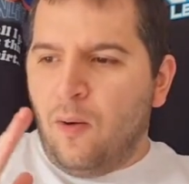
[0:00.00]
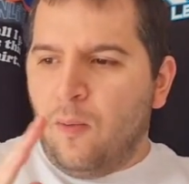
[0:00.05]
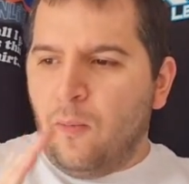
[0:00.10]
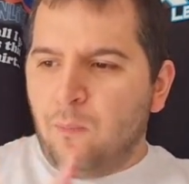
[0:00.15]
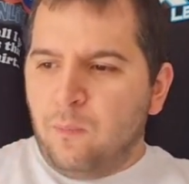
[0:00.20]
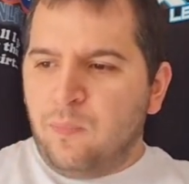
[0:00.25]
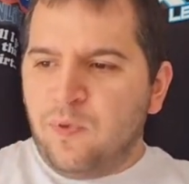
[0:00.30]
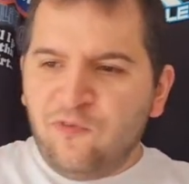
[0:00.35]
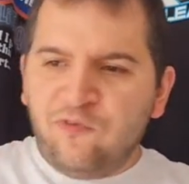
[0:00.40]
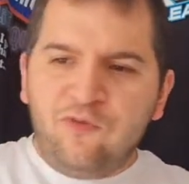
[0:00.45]

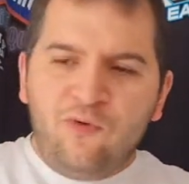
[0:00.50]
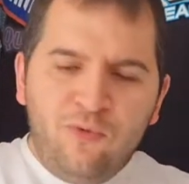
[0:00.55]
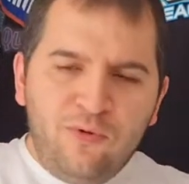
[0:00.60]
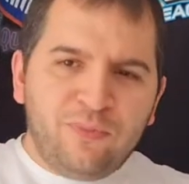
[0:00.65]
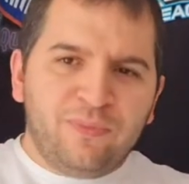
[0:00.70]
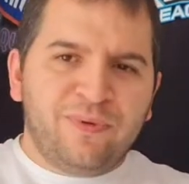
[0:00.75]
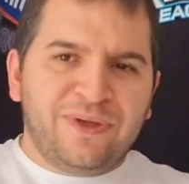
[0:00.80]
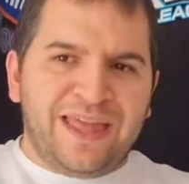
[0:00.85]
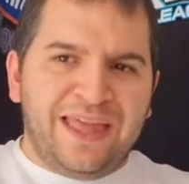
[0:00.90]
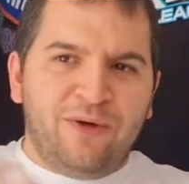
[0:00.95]
before
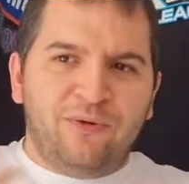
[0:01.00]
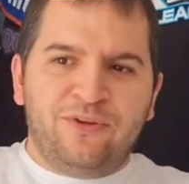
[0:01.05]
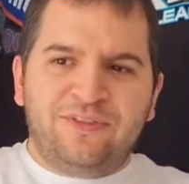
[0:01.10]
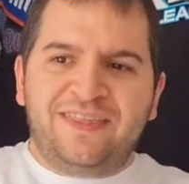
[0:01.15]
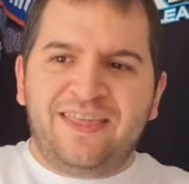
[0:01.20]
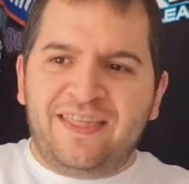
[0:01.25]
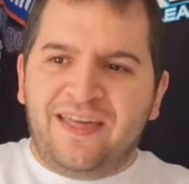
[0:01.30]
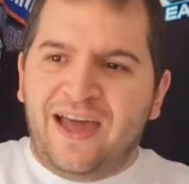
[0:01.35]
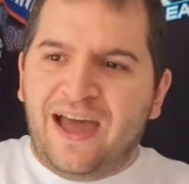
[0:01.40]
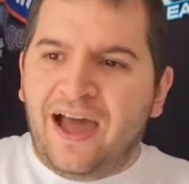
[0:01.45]
we get on to
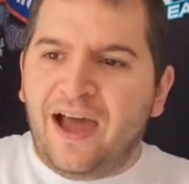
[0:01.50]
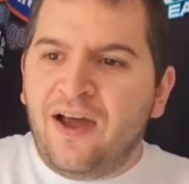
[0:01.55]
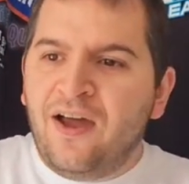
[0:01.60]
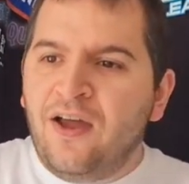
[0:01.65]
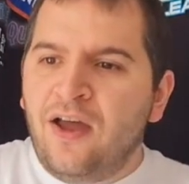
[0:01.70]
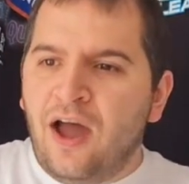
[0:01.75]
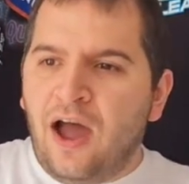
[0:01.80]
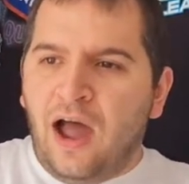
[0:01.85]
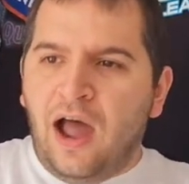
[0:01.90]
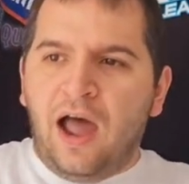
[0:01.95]
that,
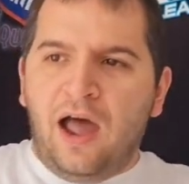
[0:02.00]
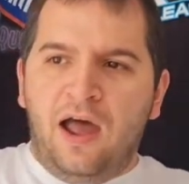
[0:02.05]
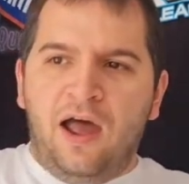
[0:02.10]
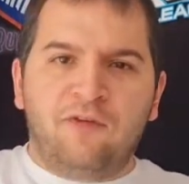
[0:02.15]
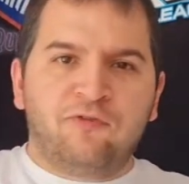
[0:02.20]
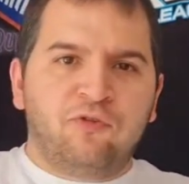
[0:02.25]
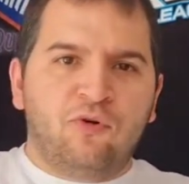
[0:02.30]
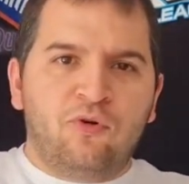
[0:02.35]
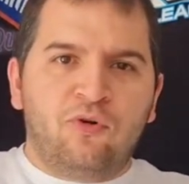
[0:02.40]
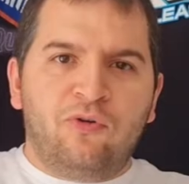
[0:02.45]
I
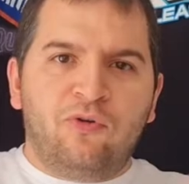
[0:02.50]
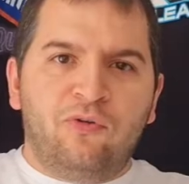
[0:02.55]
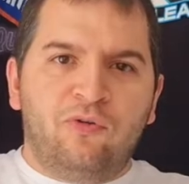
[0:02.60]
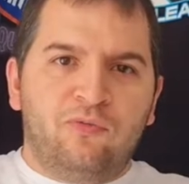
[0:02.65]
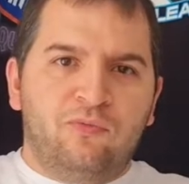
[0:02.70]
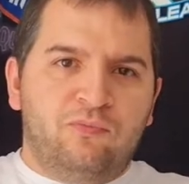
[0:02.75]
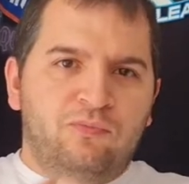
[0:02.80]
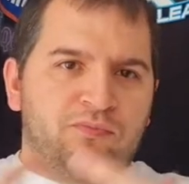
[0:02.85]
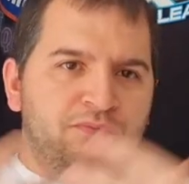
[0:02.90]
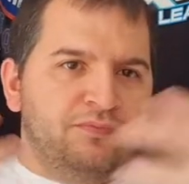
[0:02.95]
thought,
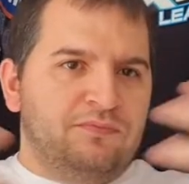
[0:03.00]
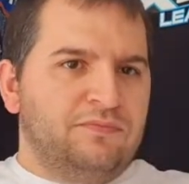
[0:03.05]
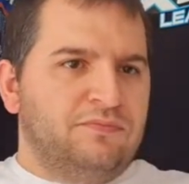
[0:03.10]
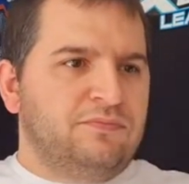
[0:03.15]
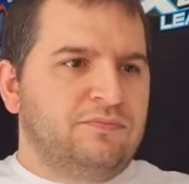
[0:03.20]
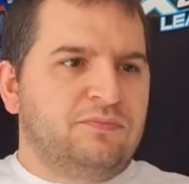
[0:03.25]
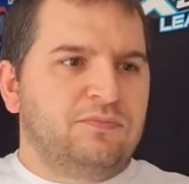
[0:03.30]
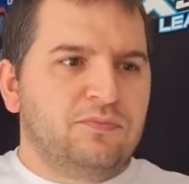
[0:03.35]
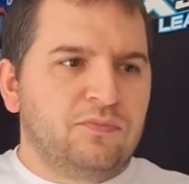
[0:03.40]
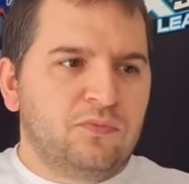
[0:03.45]

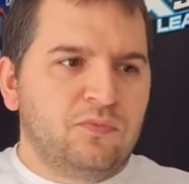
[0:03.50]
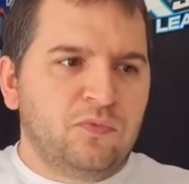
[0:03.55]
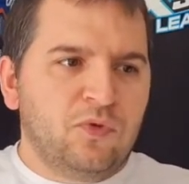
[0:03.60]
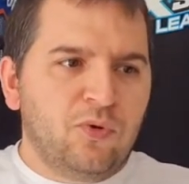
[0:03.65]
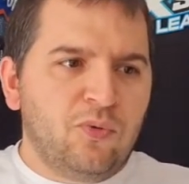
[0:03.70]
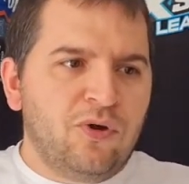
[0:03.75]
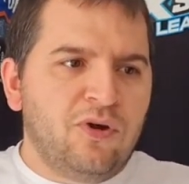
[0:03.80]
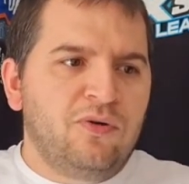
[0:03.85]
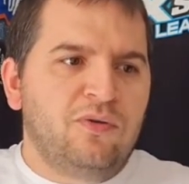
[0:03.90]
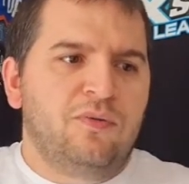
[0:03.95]
you know
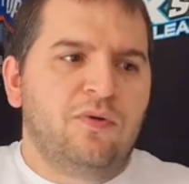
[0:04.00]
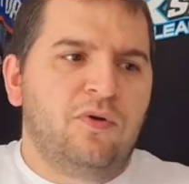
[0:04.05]
what?